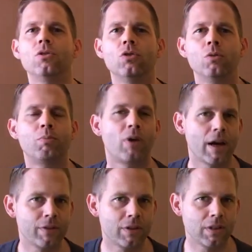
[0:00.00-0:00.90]
to
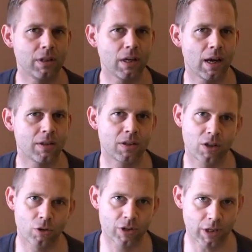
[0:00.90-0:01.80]
privacy and
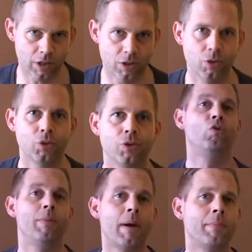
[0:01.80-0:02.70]
security issues.
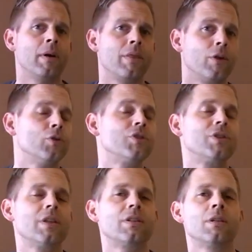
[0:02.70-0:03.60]
Remember, those
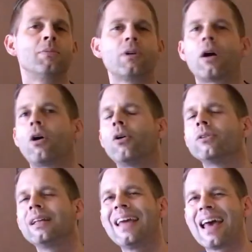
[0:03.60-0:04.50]
systems are
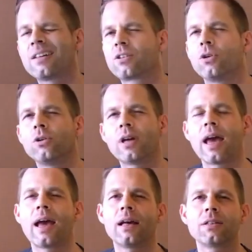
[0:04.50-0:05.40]
only as good
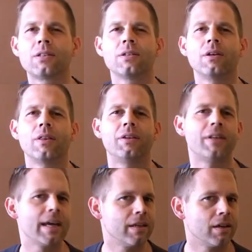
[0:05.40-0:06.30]
as the
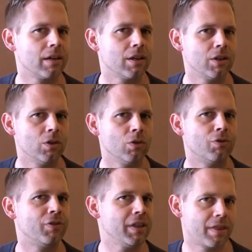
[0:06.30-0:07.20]
data you
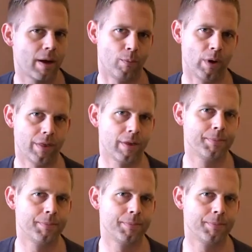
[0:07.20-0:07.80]
feed them with.